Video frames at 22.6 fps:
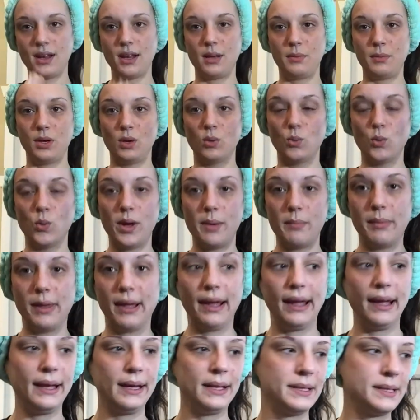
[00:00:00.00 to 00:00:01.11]
I'm going to wipe my
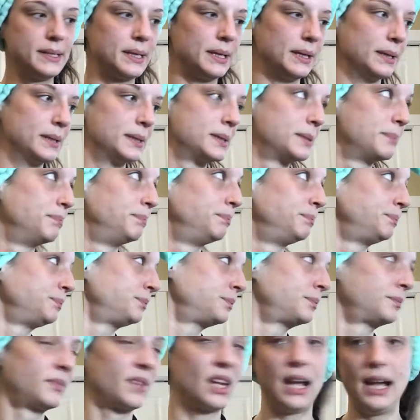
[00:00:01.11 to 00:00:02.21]
hands because
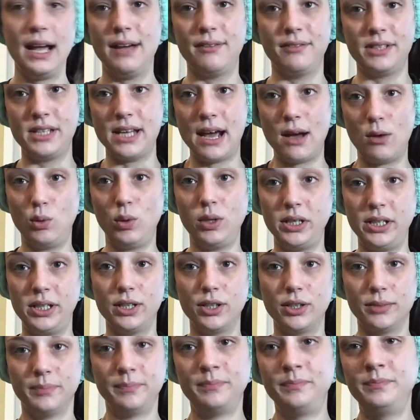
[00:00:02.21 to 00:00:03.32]
I have a towel
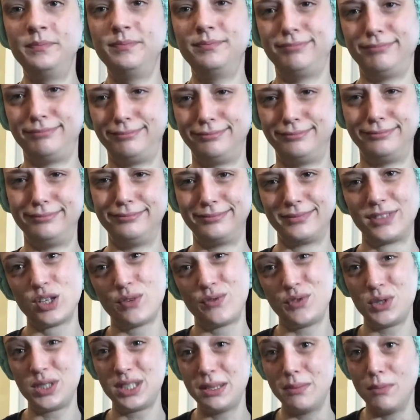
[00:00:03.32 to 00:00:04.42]
here. So
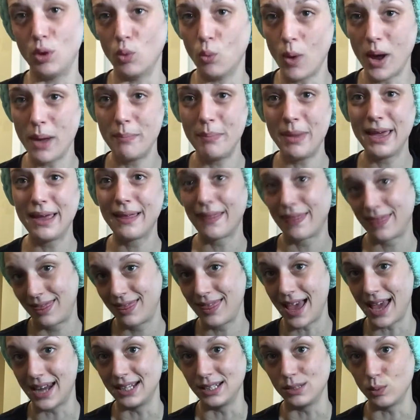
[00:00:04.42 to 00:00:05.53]
you see me wiping,
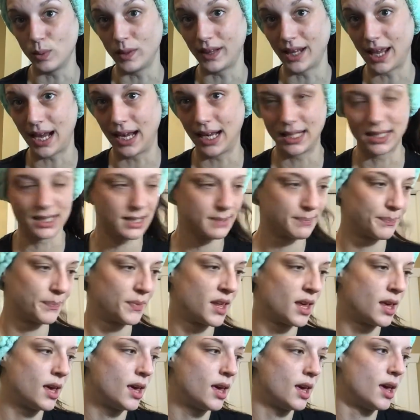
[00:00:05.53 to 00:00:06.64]
that is what that is.
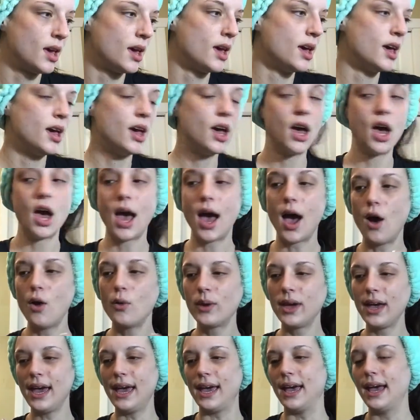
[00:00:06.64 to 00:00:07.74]

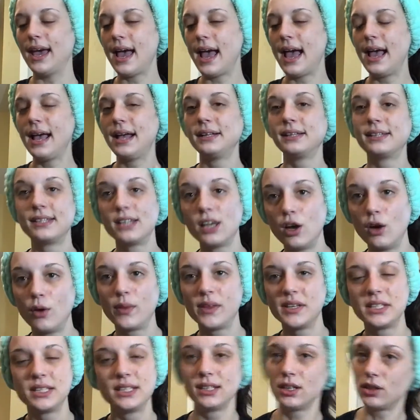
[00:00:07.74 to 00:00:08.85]
Okay, and so
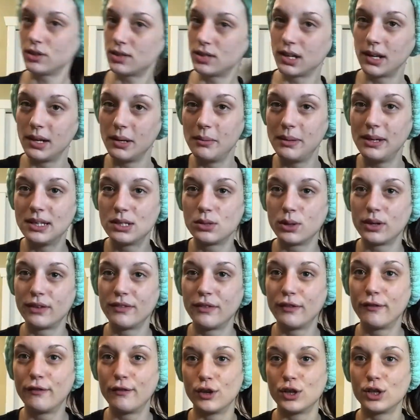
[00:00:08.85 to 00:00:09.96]
this is also going to be sort of
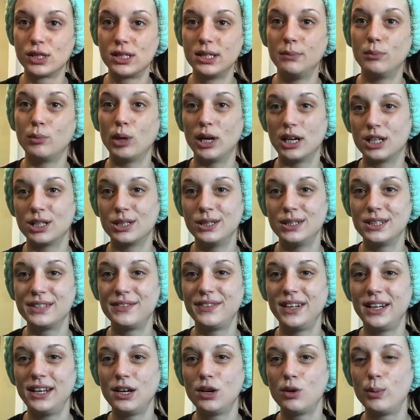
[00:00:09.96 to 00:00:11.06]
a first impressions
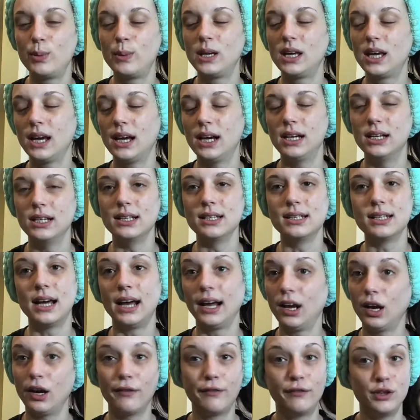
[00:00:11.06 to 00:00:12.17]
video because I
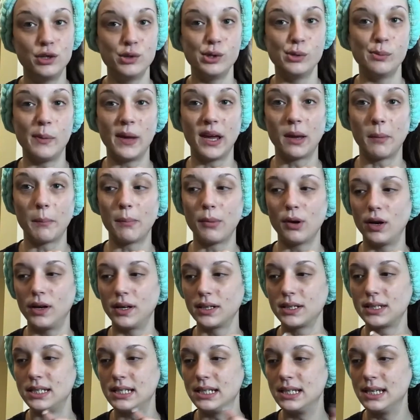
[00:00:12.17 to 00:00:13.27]
got a few new makeup
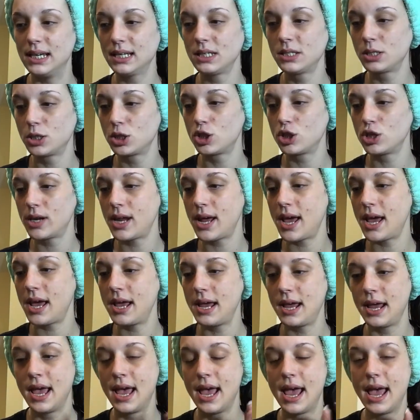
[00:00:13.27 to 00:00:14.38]
products
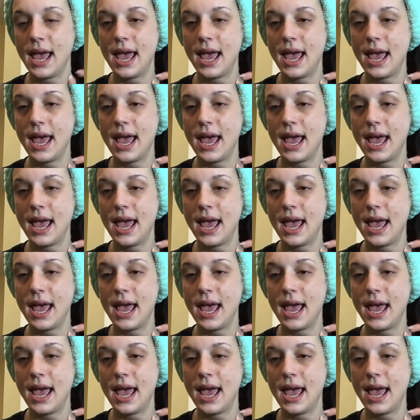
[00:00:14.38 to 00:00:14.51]
yesterday